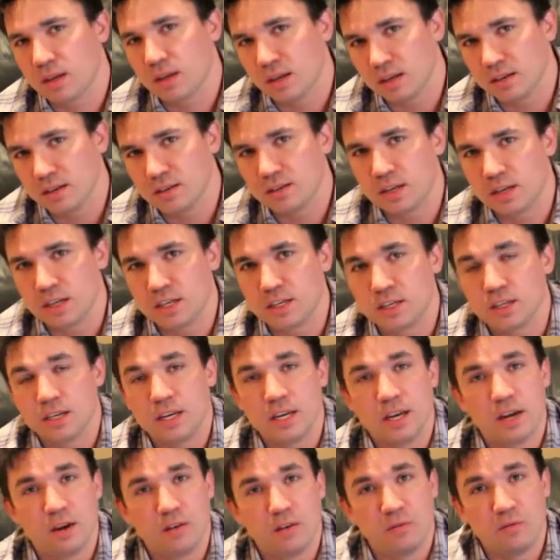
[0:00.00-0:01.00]

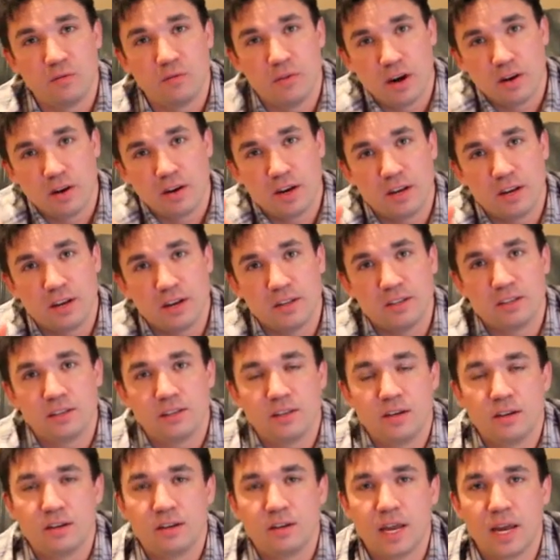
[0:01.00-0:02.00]
essentially a very good
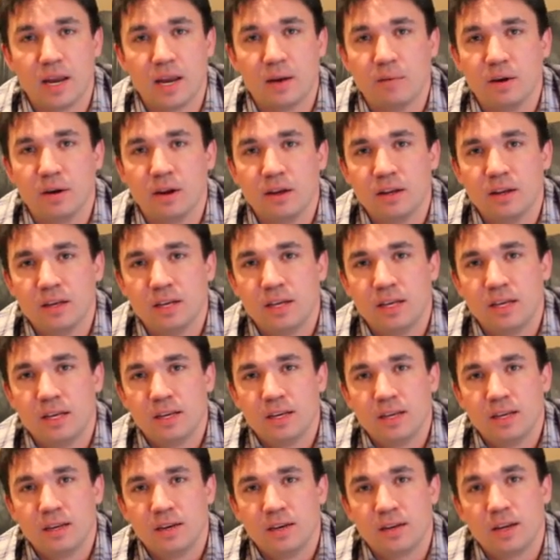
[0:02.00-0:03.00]
still camera
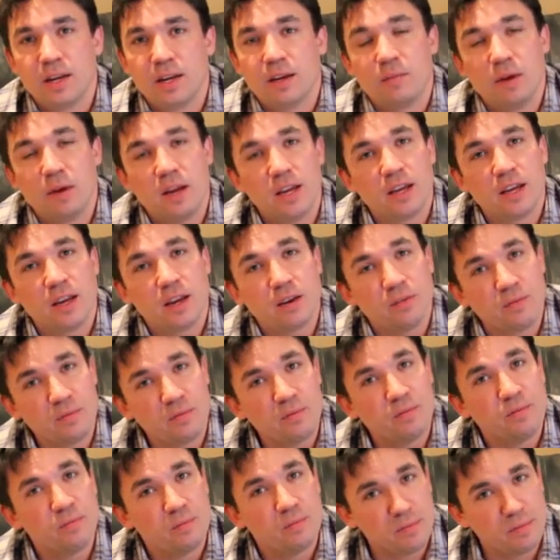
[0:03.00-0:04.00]
can make a
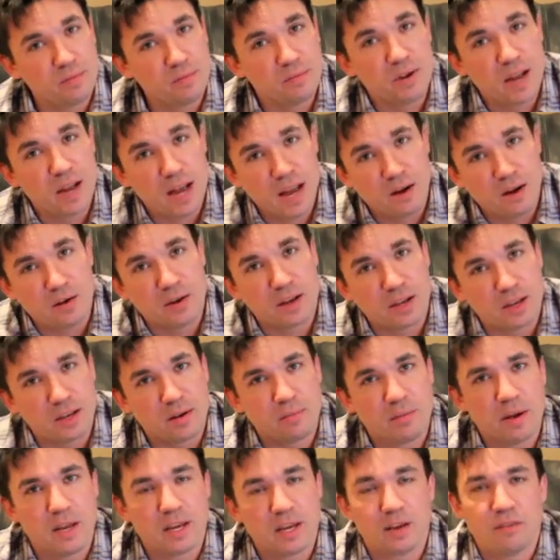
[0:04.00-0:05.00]
now it
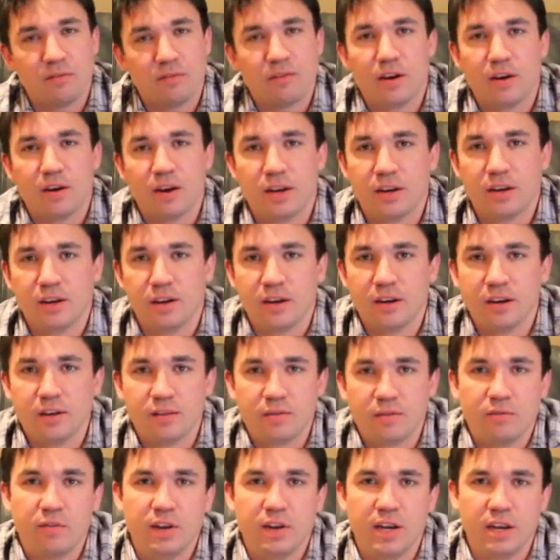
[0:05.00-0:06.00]
can make a very good
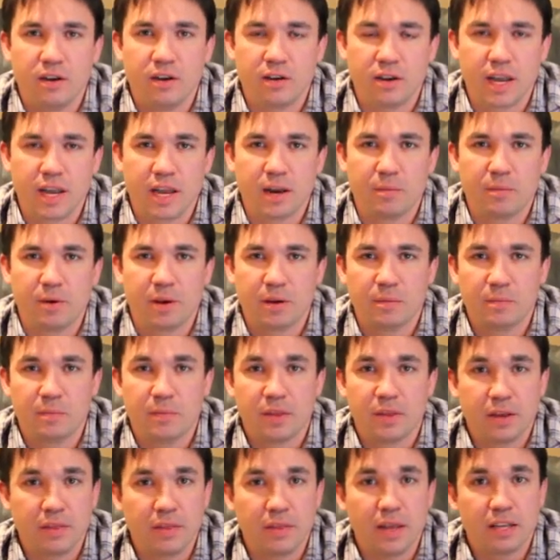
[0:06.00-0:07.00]
video camera
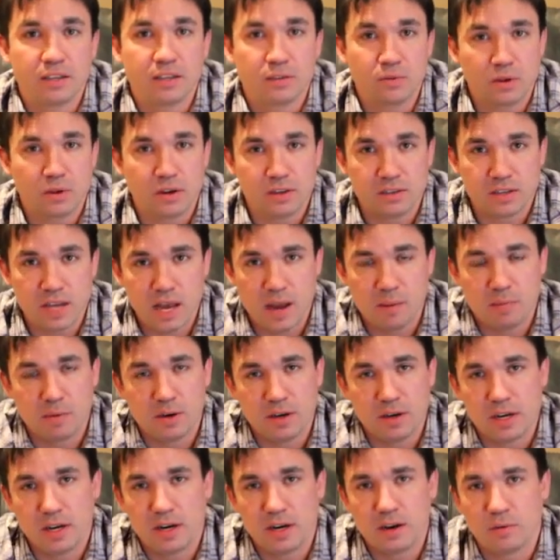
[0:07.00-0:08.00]
and that's what has
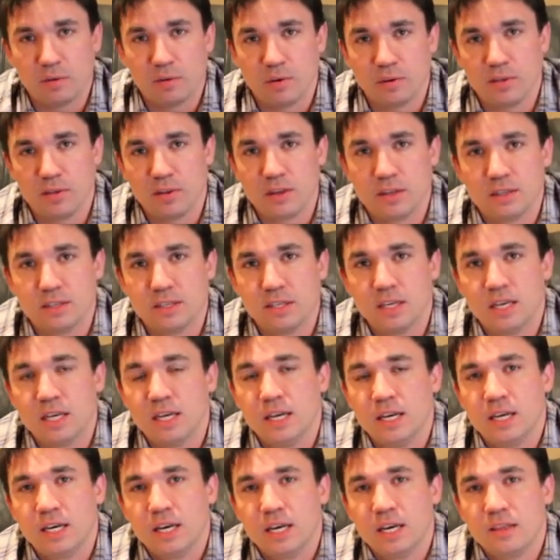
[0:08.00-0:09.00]
happened here with these
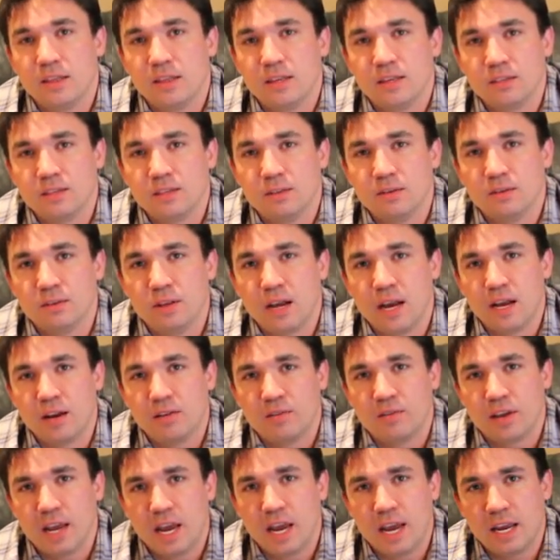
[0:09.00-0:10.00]
this new line
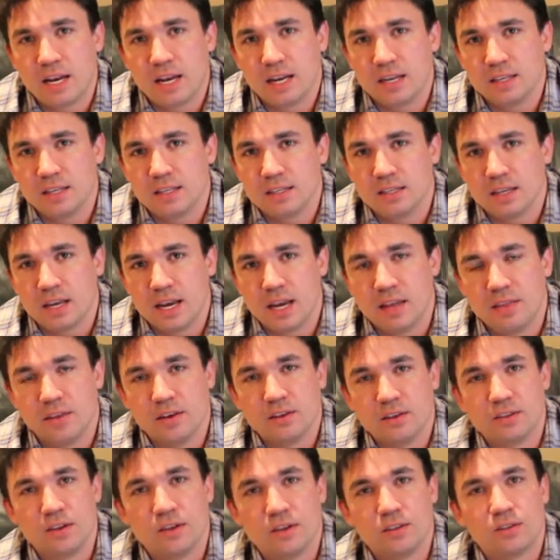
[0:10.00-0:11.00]
of Canons and
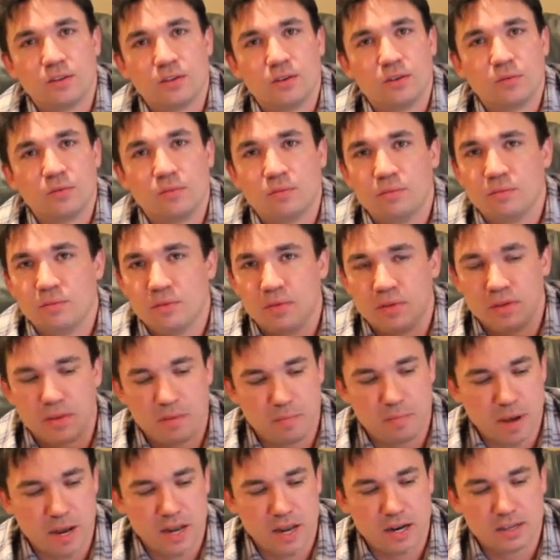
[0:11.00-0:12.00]
there's also
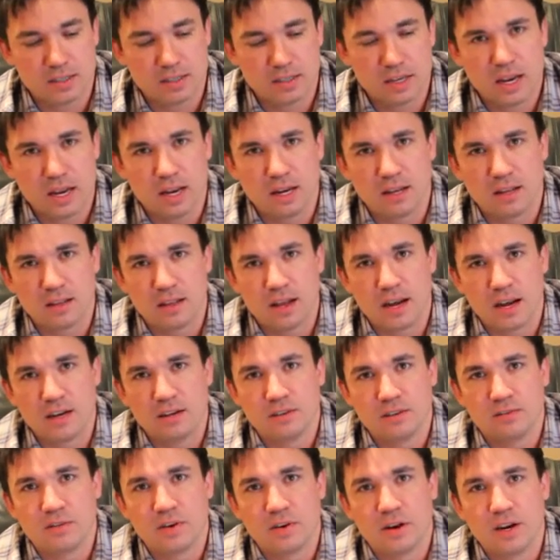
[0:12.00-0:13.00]
the Panasonic line
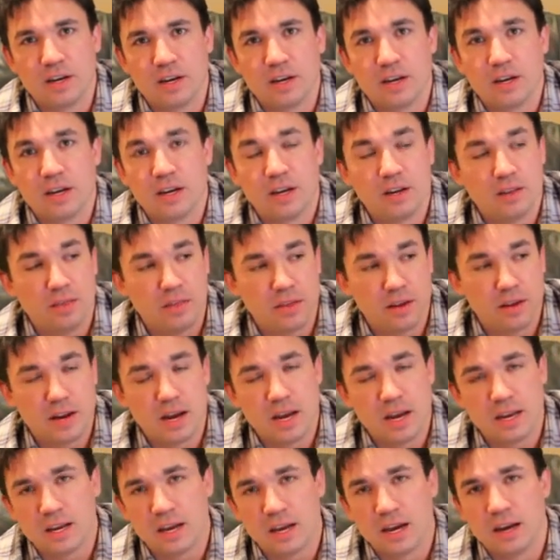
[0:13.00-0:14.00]
is very good and the
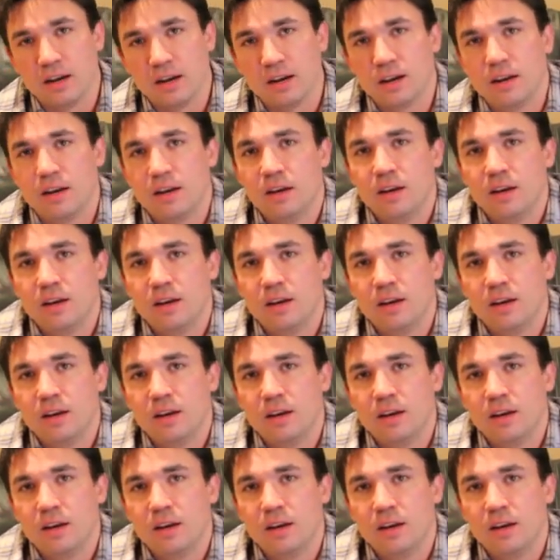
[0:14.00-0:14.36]
Nikon